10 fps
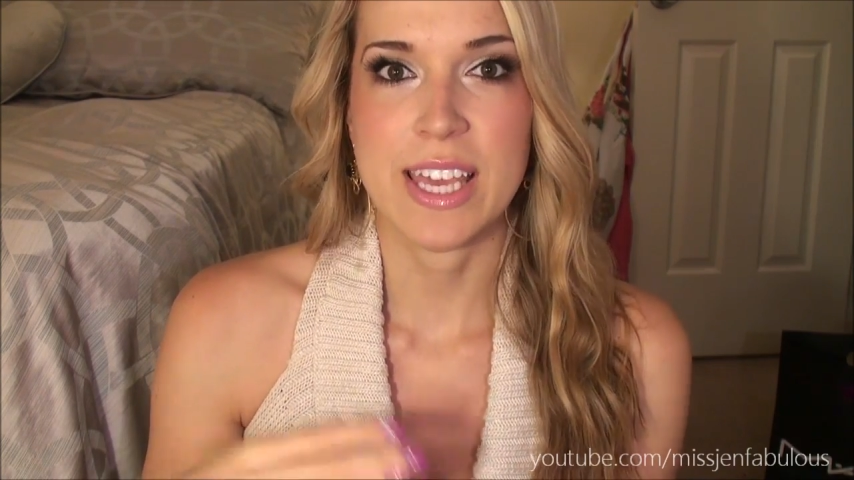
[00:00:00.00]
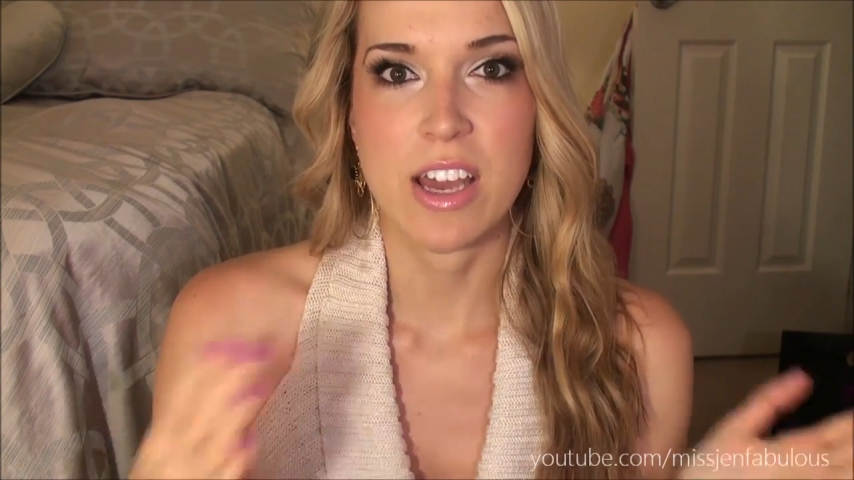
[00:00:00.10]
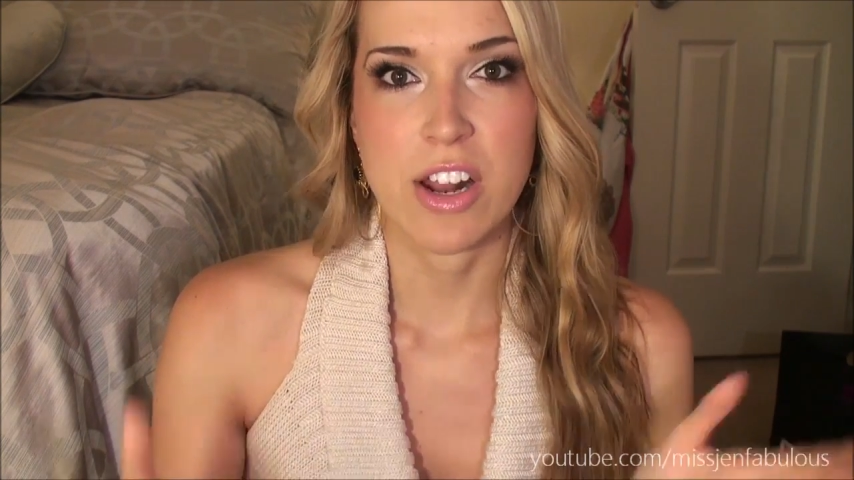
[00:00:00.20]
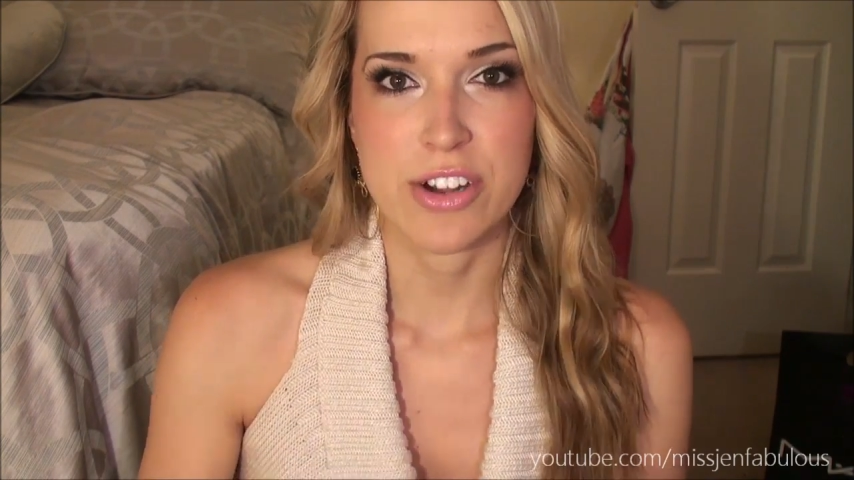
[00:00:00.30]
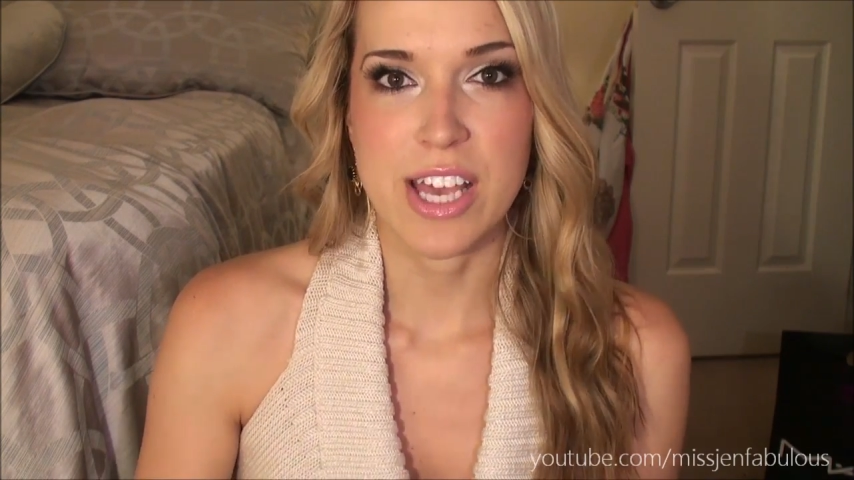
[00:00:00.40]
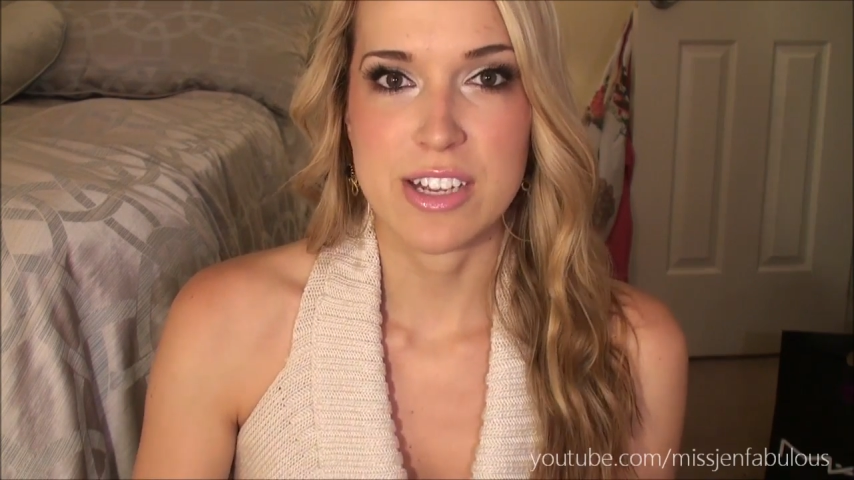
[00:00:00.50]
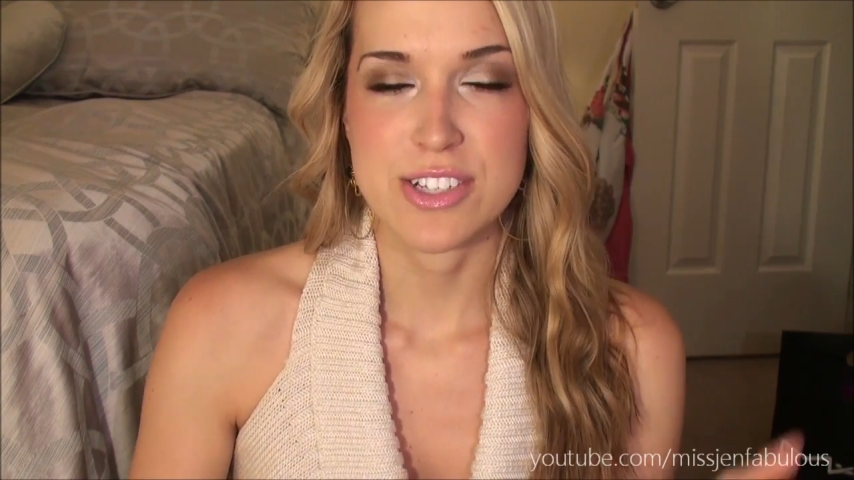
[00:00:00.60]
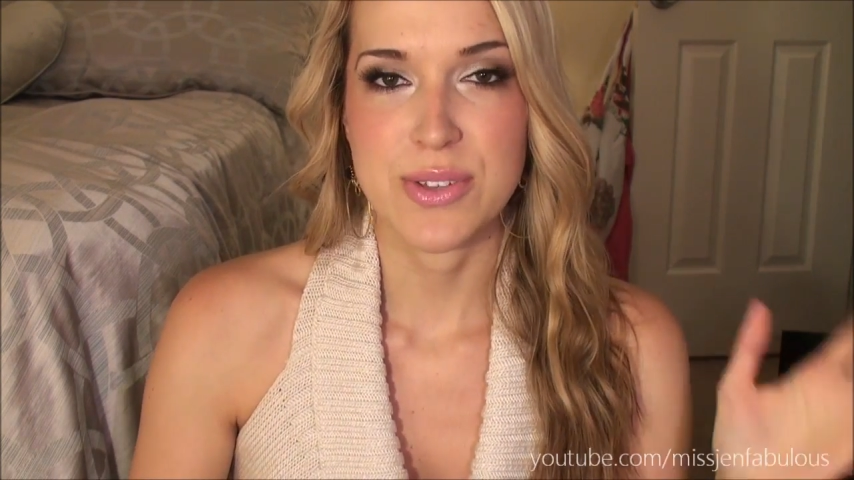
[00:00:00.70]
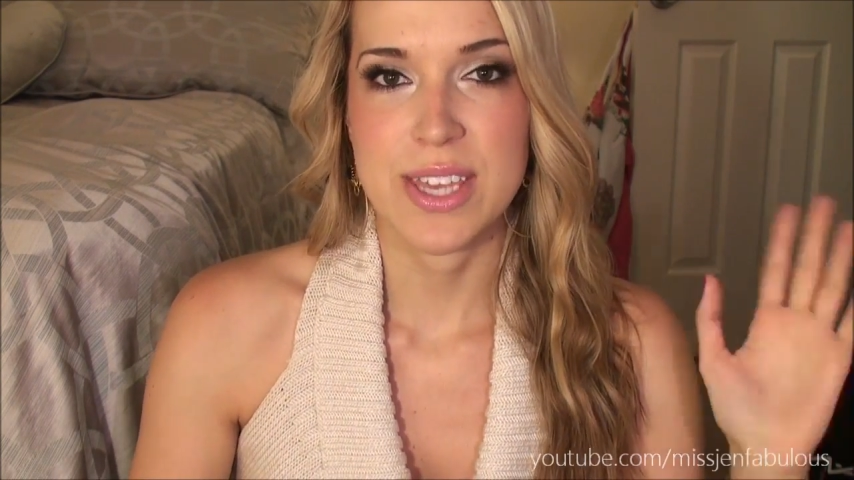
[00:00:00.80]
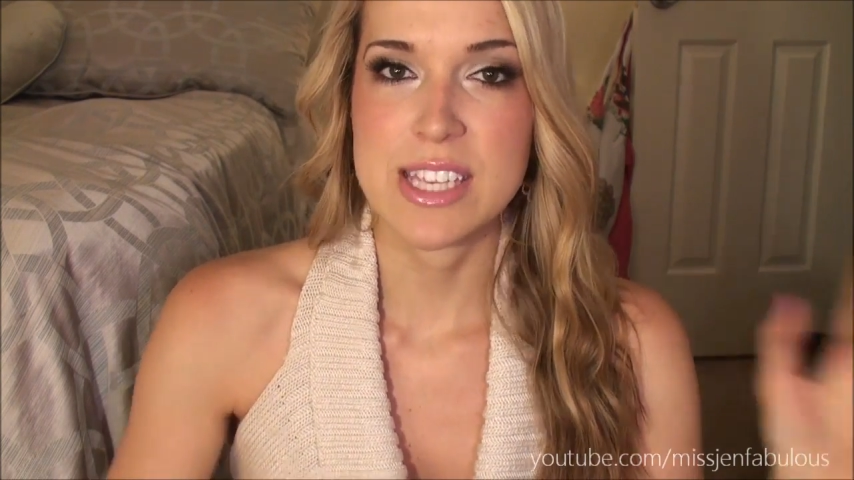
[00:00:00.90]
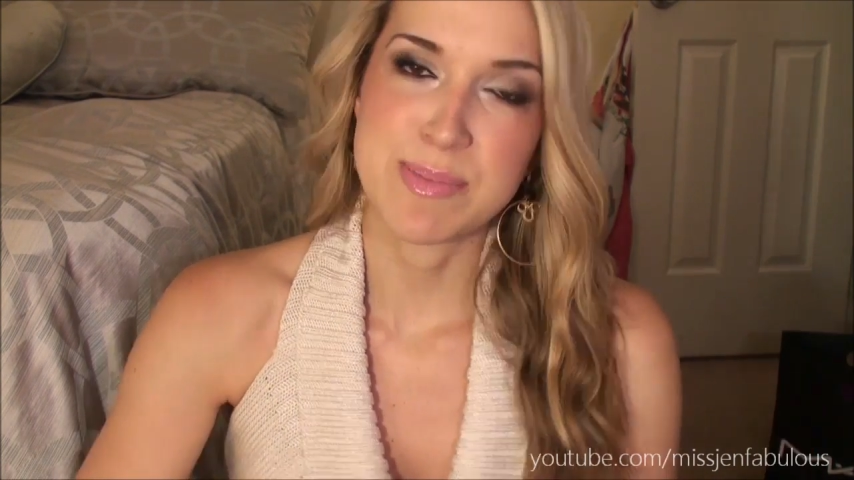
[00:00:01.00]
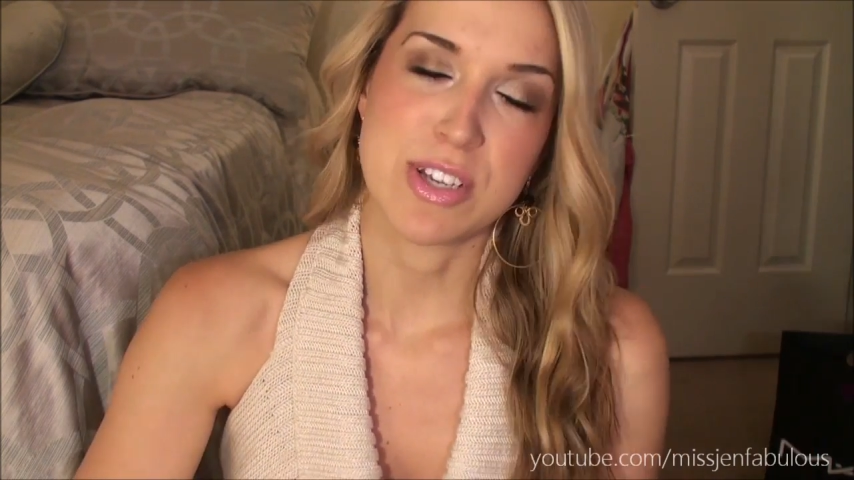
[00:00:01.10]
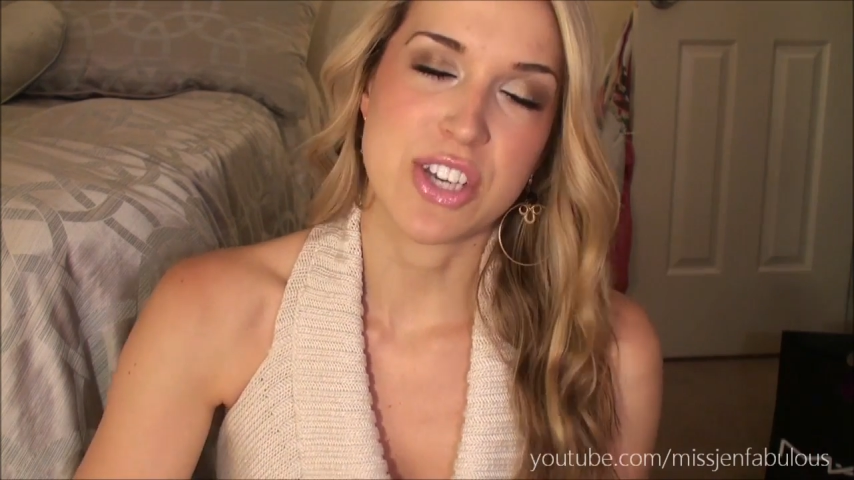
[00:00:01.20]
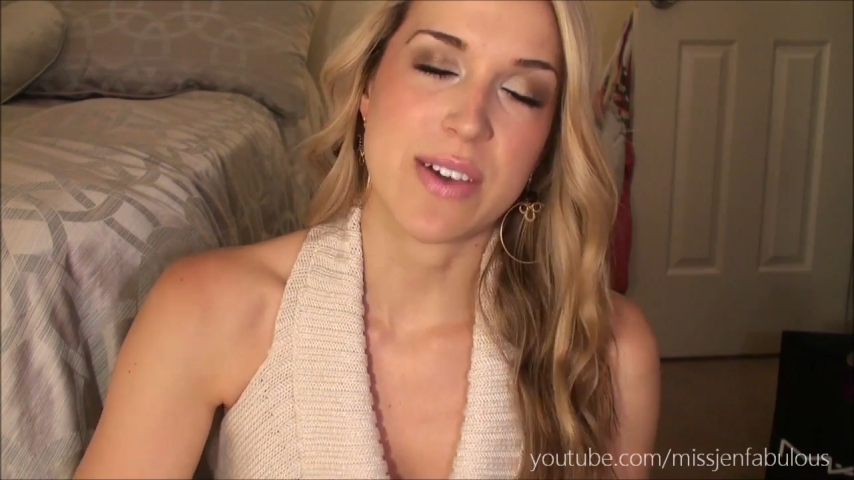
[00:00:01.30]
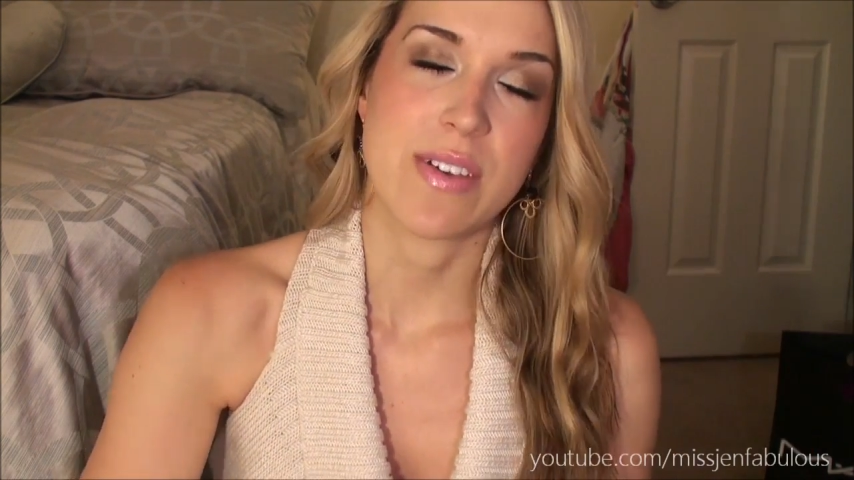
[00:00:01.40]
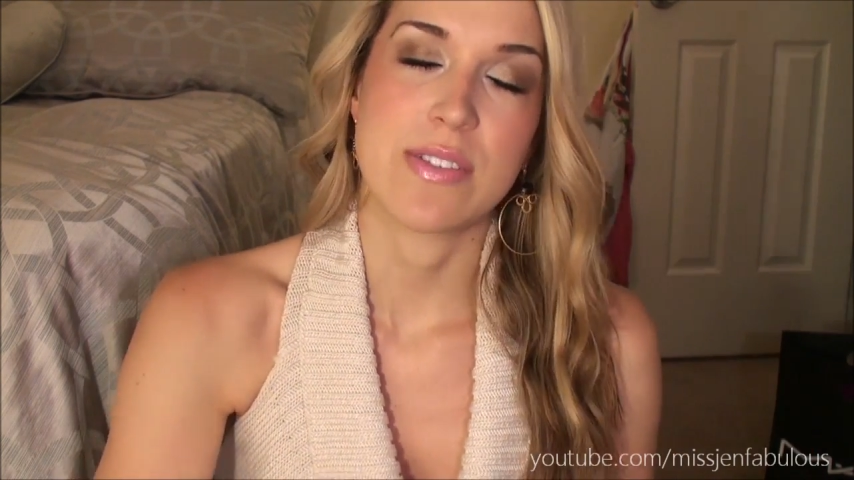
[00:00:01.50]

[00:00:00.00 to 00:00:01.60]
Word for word: like $100 you get this much off,